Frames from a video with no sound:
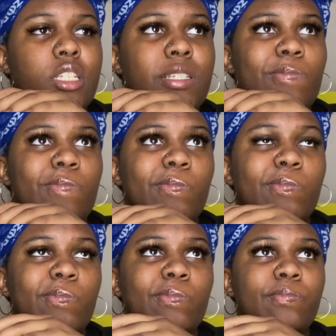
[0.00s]

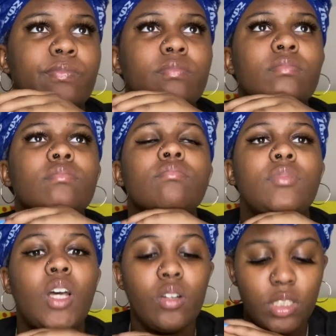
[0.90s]
don't
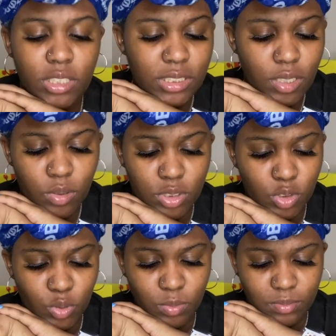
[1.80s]

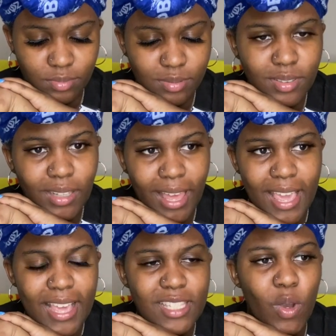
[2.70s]
assume. Like,
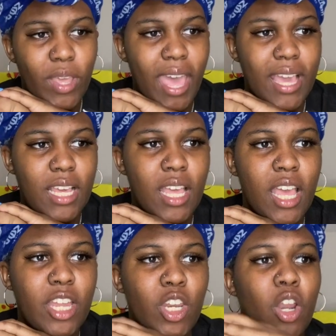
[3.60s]
it's okay.
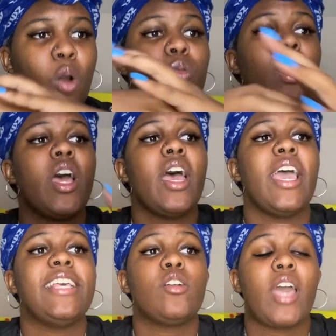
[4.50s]
Don't,
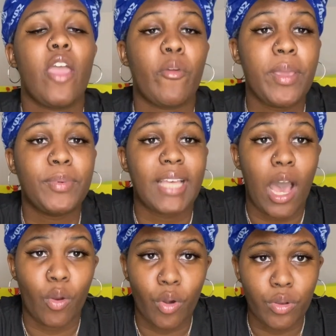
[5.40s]
it's okay for people to
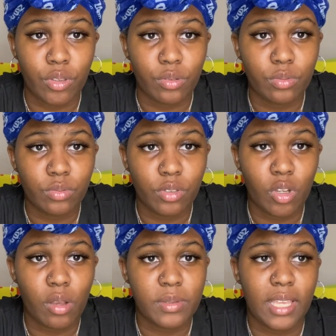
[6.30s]
outgrow you. You know
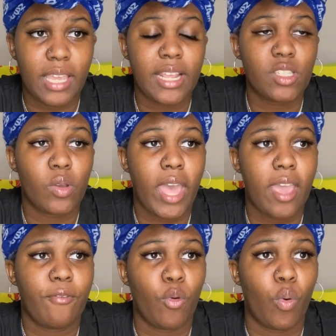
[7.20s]
what I'm saying? It's okay
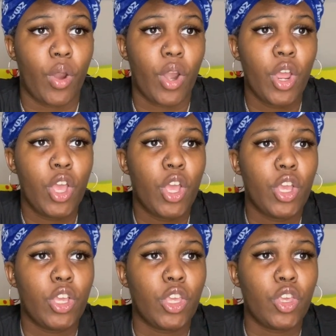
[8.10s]
for
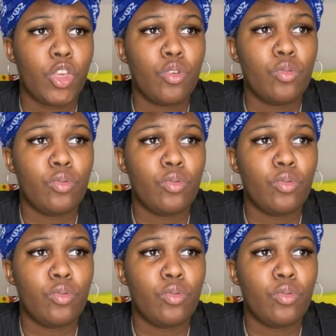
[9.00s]
you,